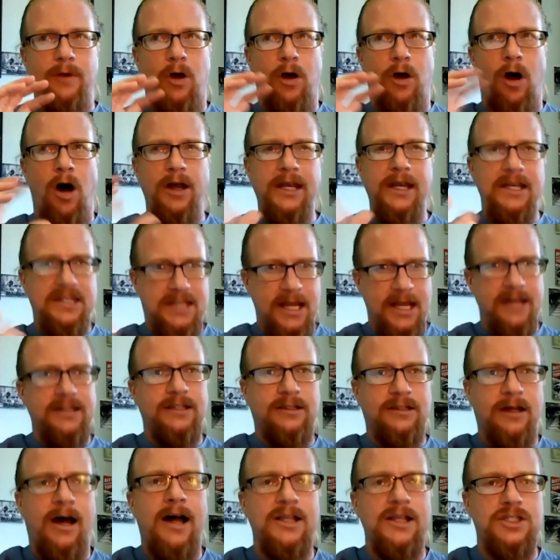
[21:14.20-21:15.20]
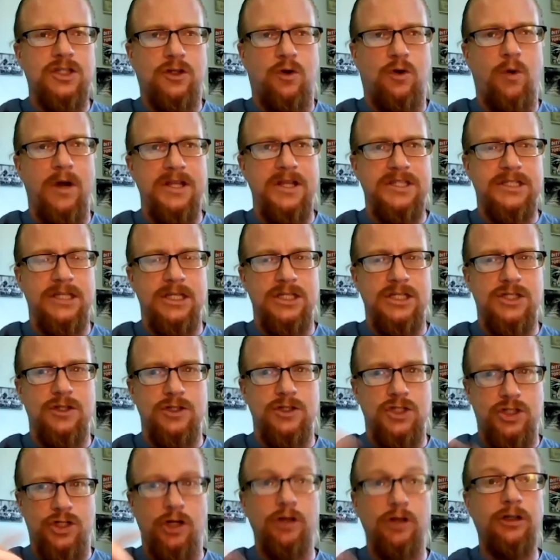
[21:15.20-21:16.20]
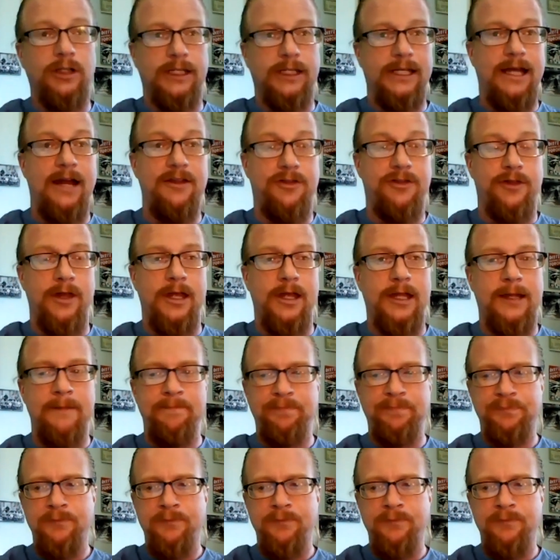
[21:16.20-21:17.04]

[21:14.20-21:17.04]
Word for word: unintended consequences. Certainly, I think